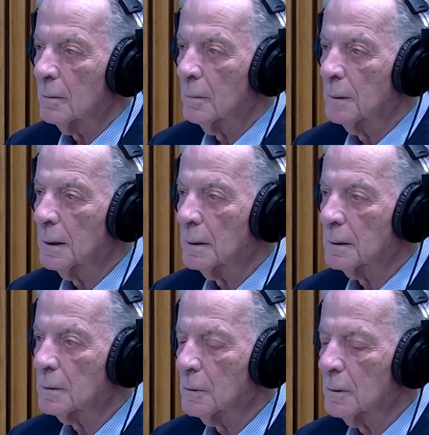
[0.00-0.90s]
Rabin
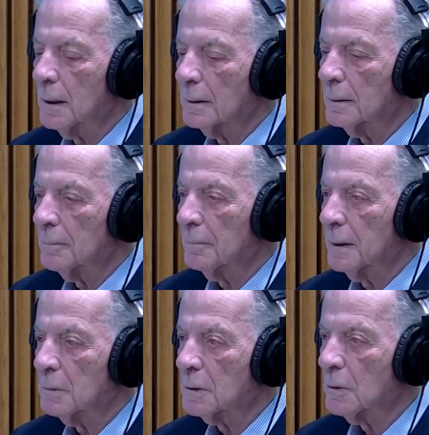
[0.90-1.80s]
understood that
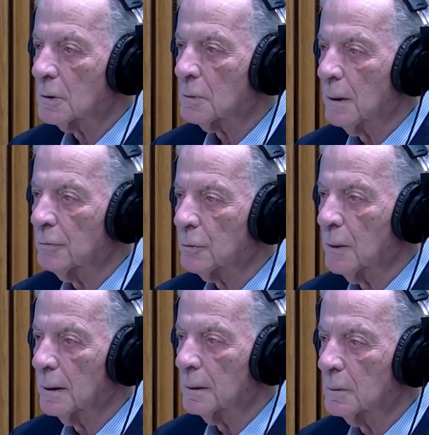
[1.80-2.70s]
there was no swift
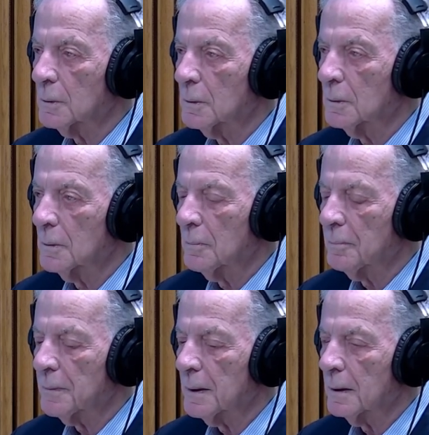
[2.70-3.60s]
way to
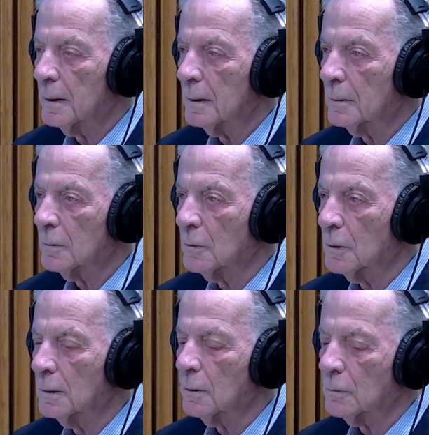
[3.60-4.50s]
uh, to do
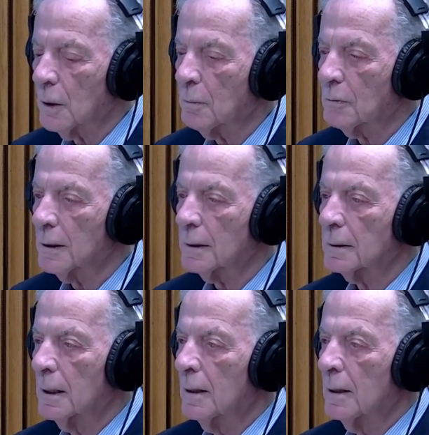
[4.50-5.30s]
it. On top of that,